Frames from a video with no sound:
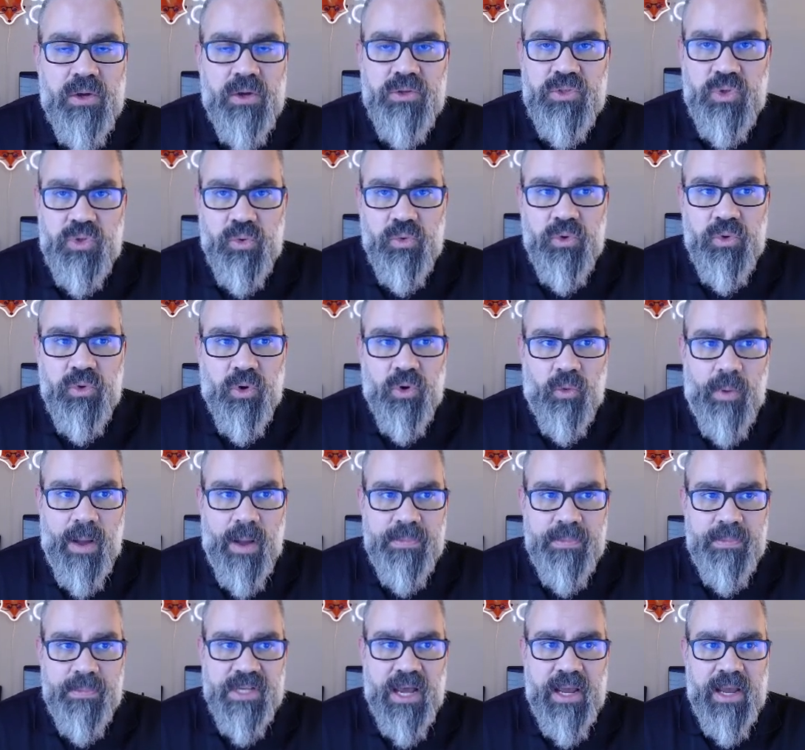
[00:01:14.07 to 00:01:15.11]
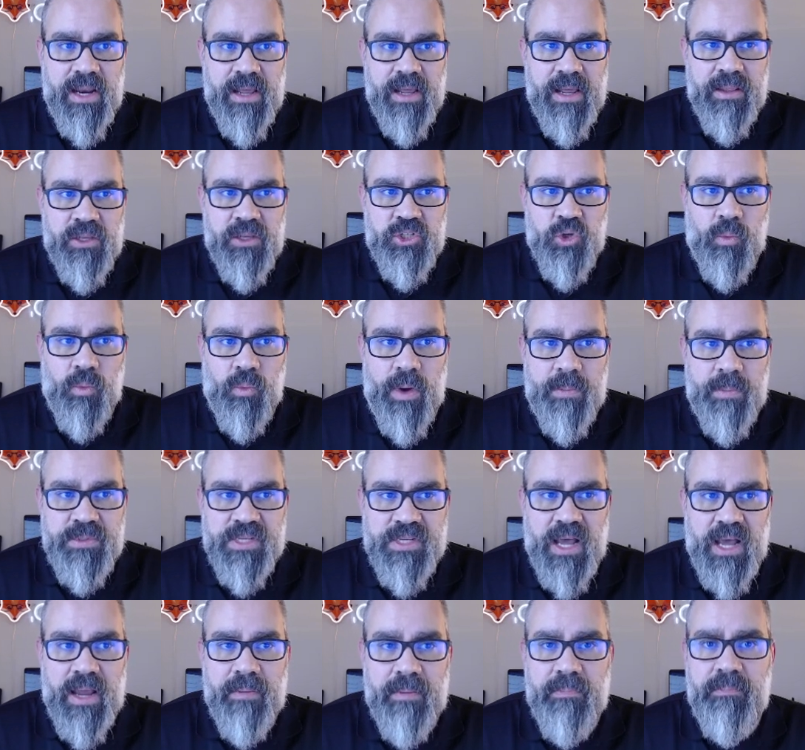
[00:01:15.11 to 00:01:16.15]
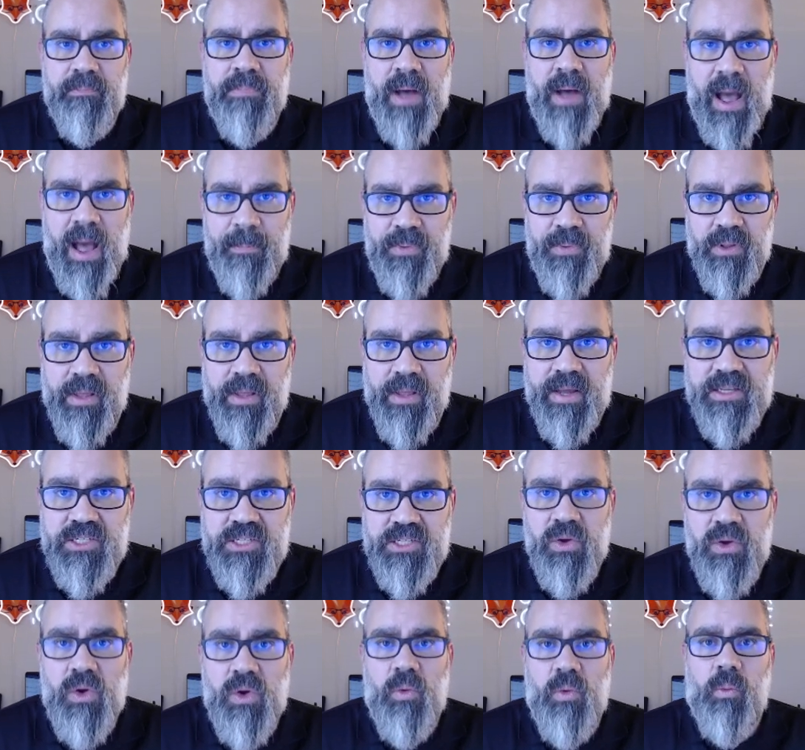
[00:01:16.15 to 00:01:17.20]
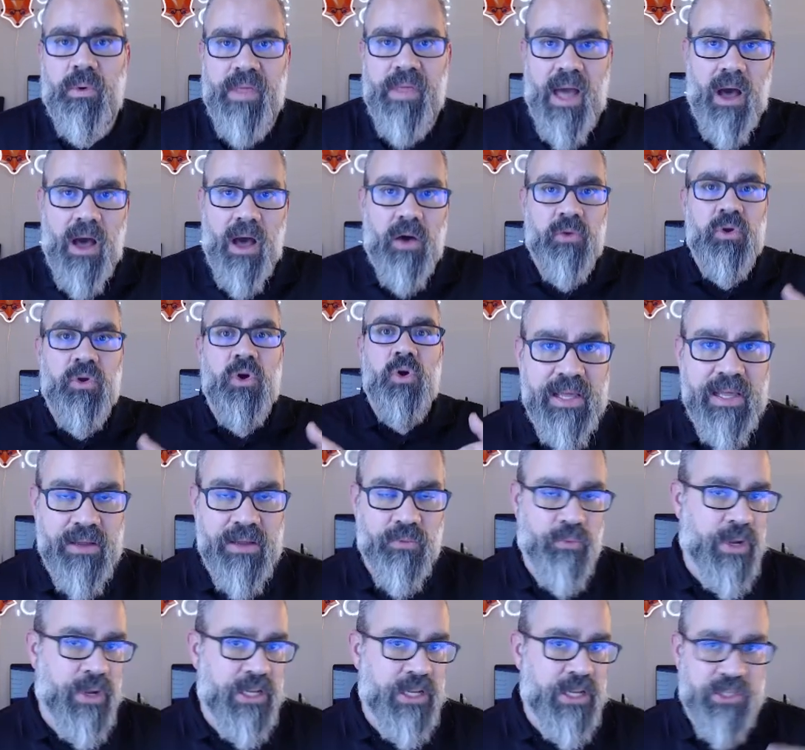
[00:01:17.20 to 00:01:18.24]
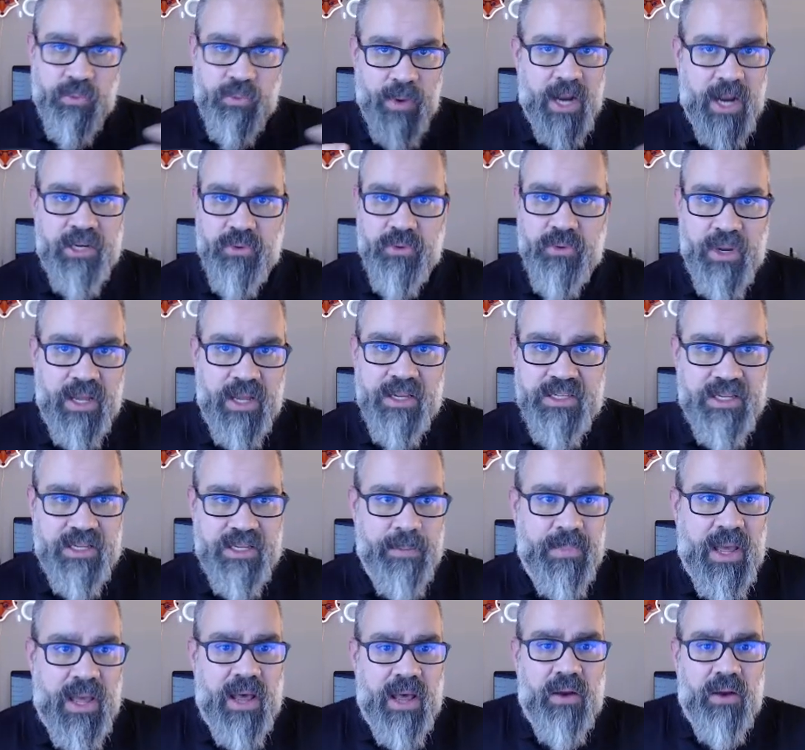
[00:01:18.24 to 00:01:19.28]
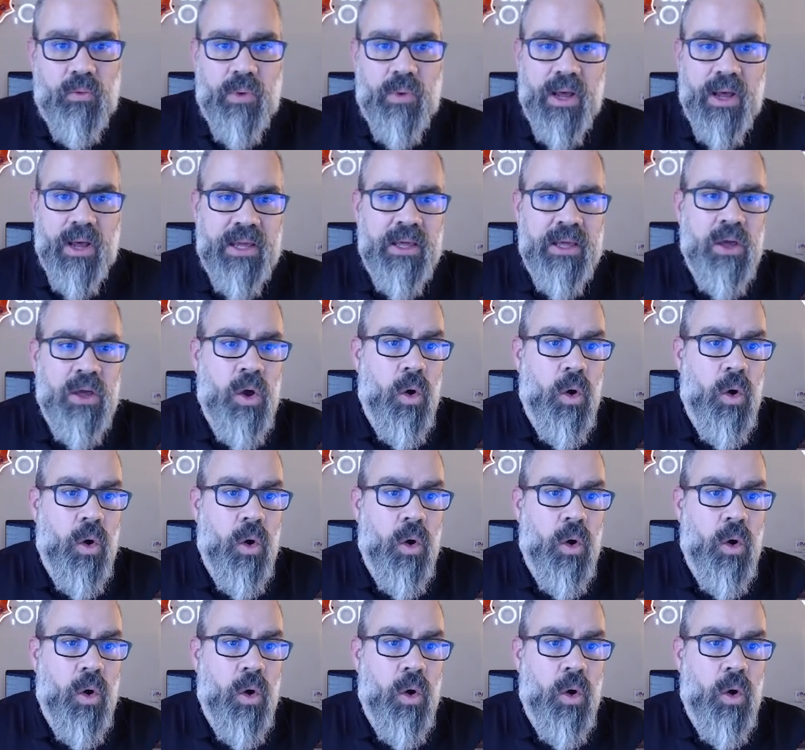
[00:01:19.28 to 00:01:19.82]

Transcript: to your website and that your website populates without redirecting in some kind of way.